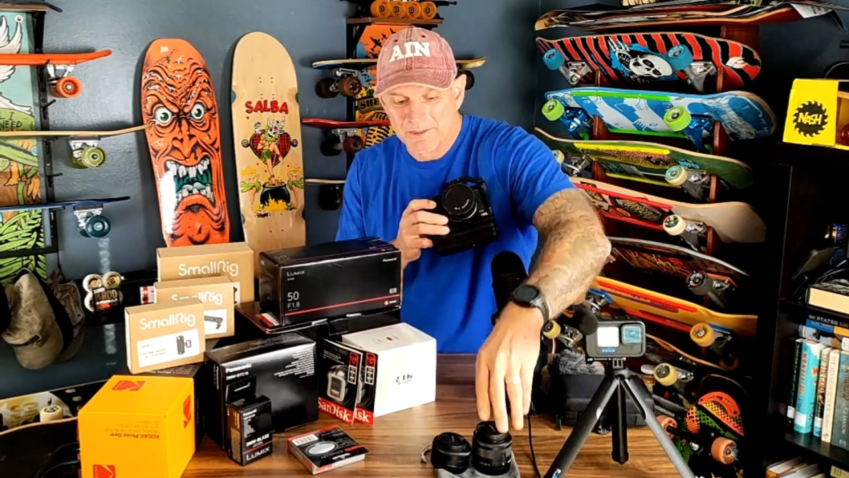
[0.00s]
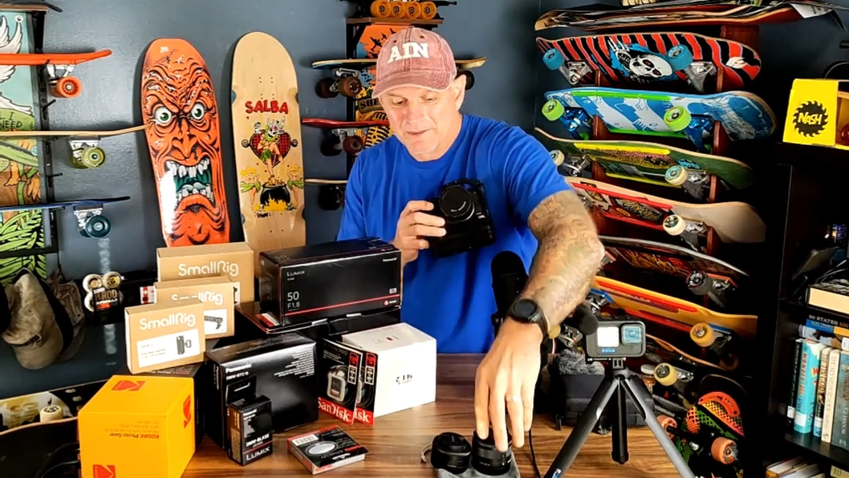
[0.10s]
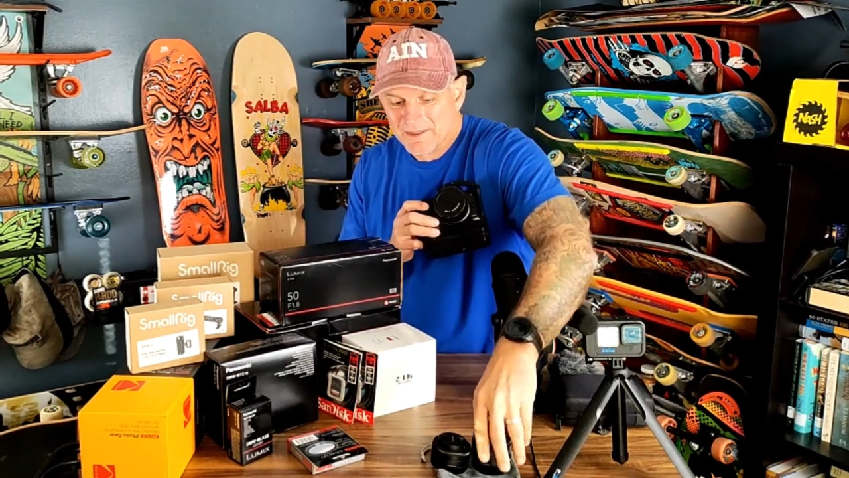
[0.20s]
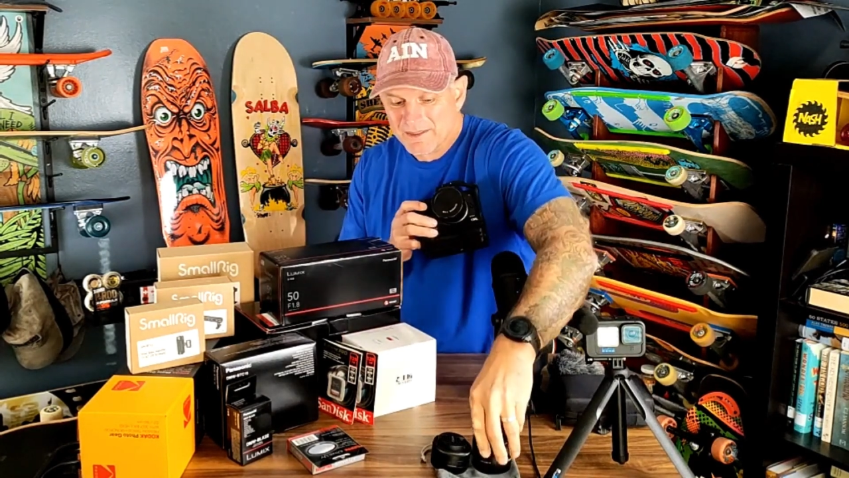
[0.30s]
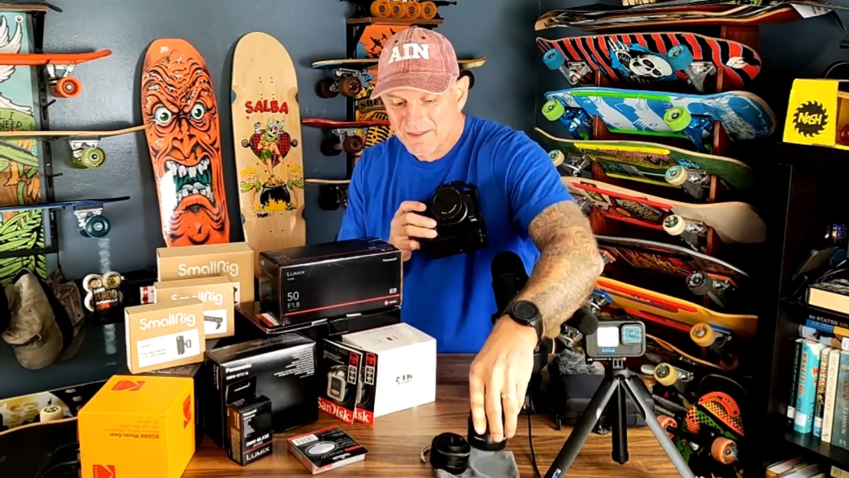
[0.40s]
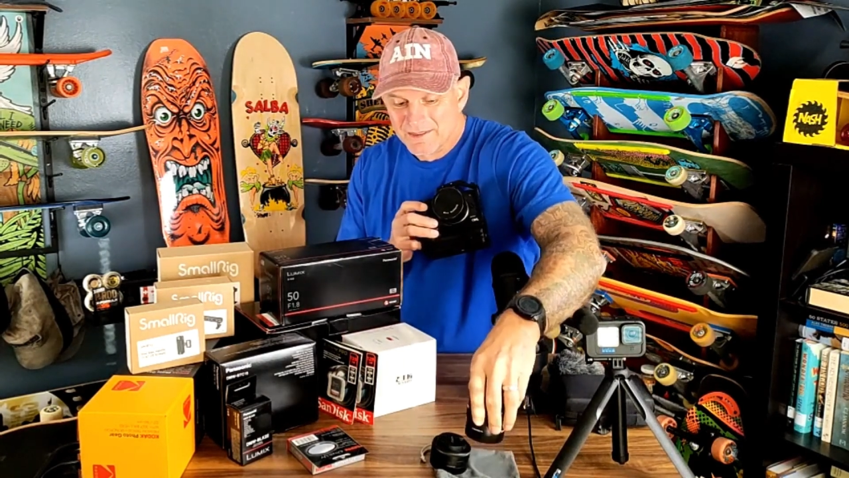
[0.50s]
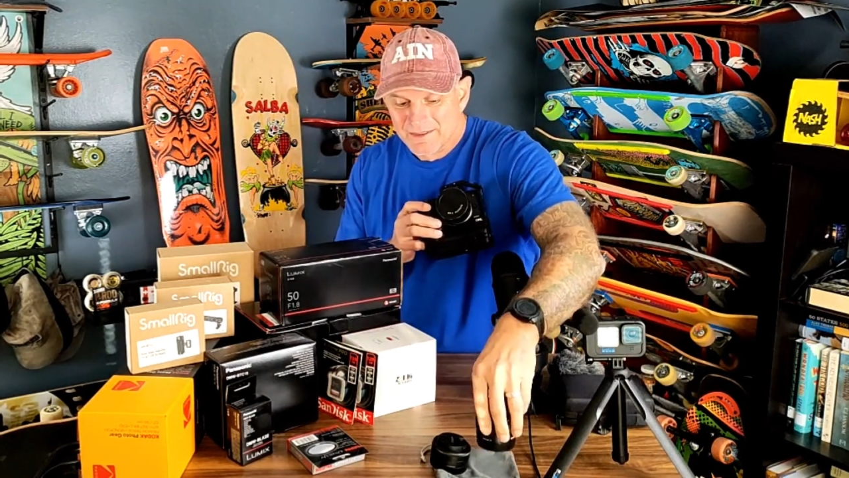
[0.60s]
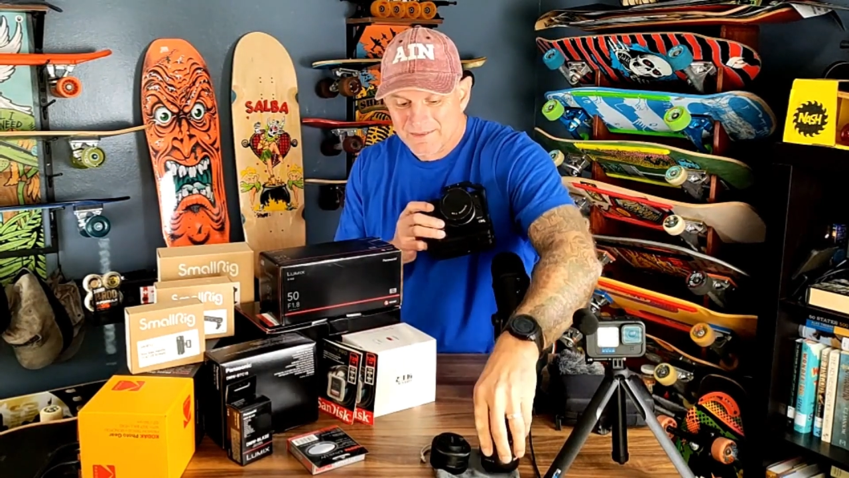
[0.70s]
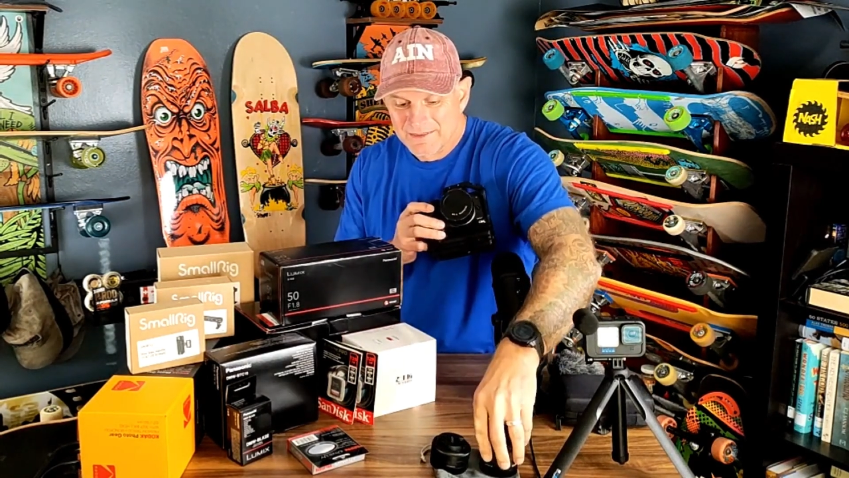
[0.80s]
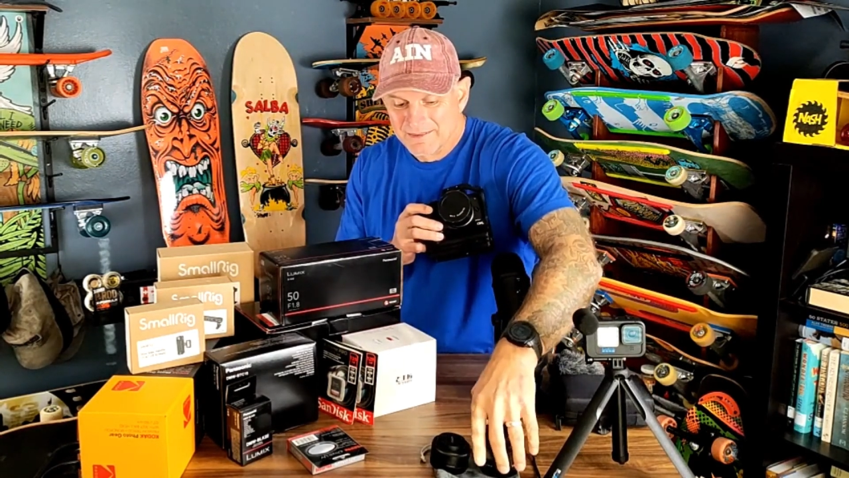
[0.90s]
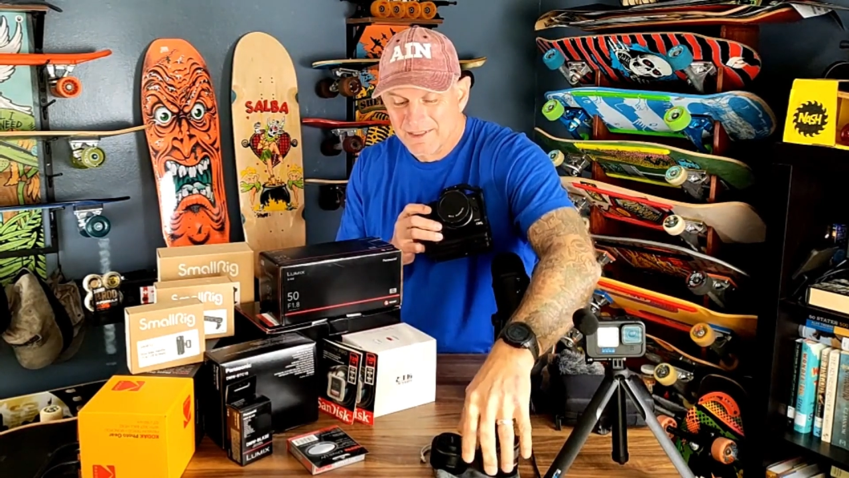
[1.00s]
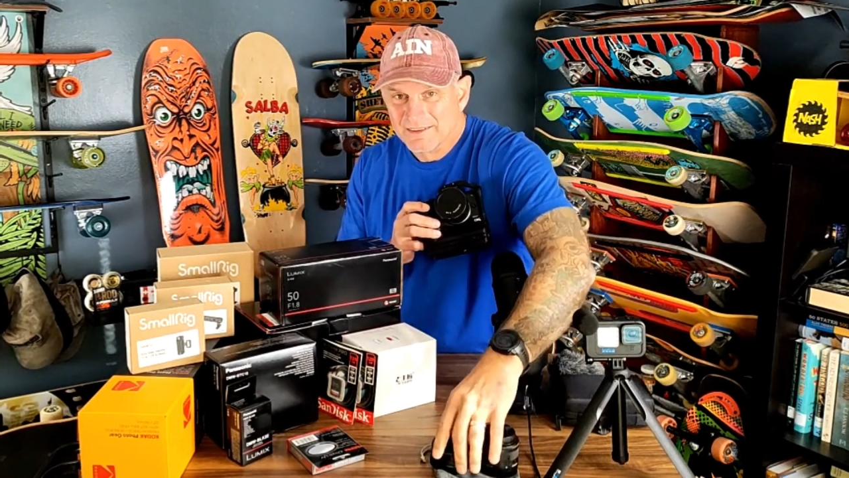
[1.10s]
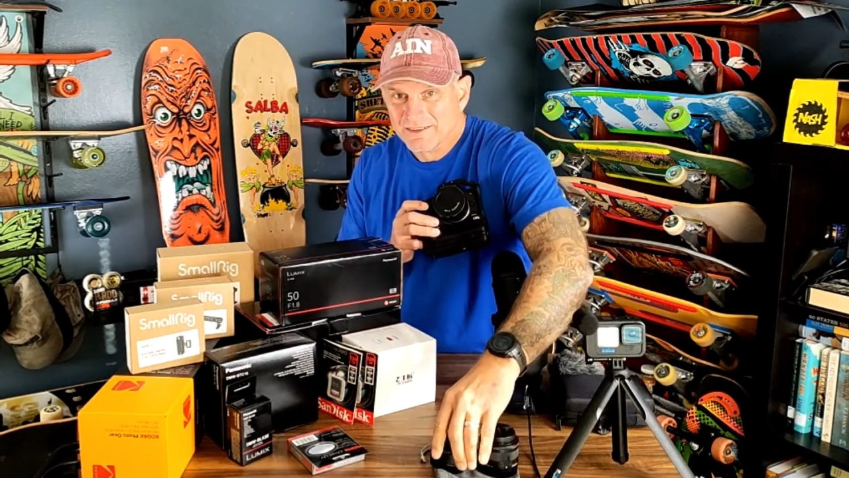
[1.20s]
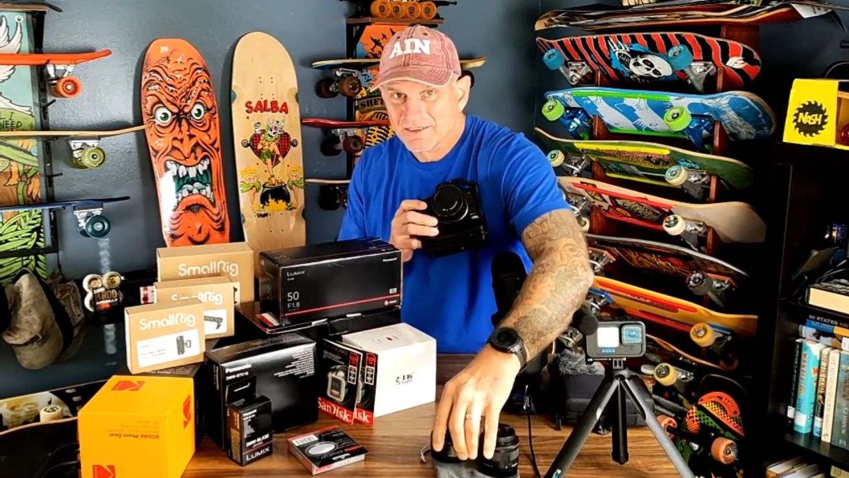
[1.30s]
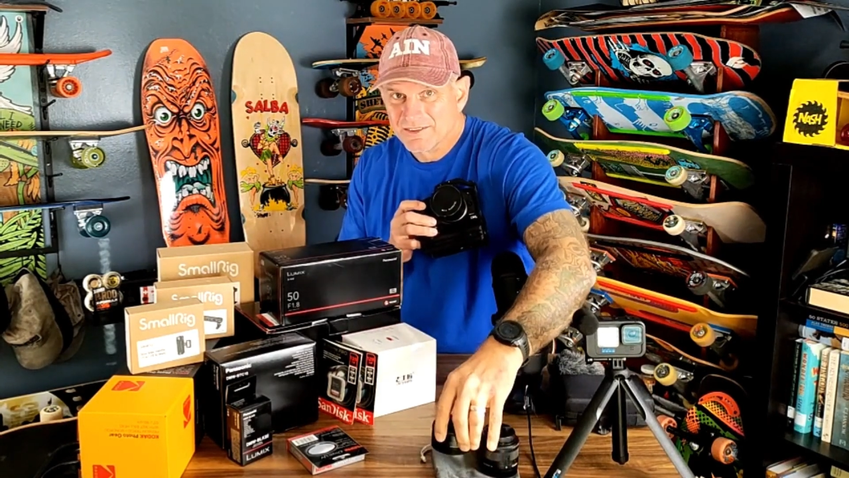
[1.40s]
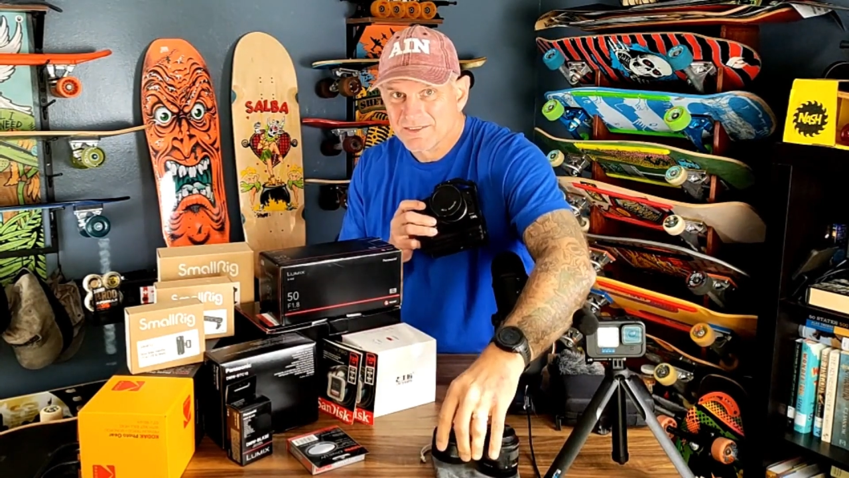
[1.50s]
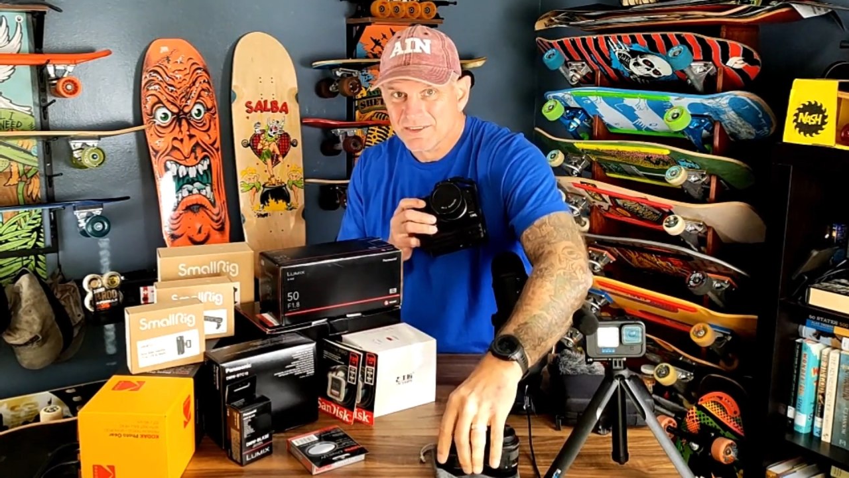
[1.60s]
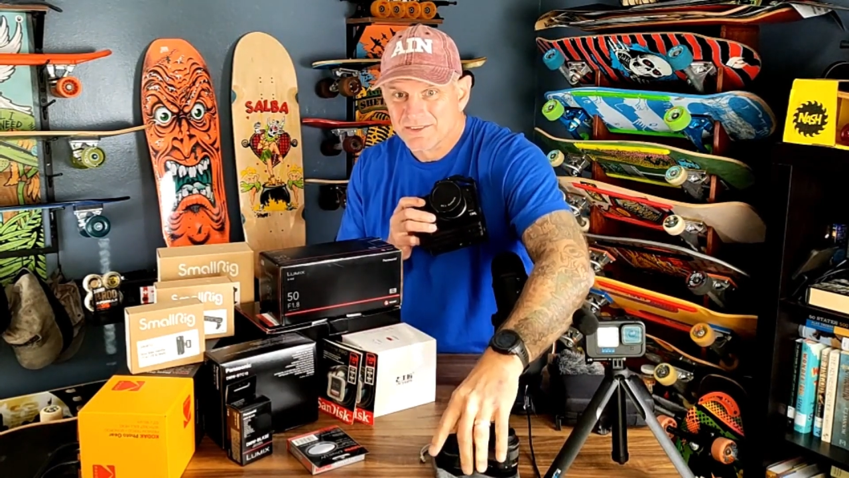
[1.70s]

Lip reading: but these lenses are still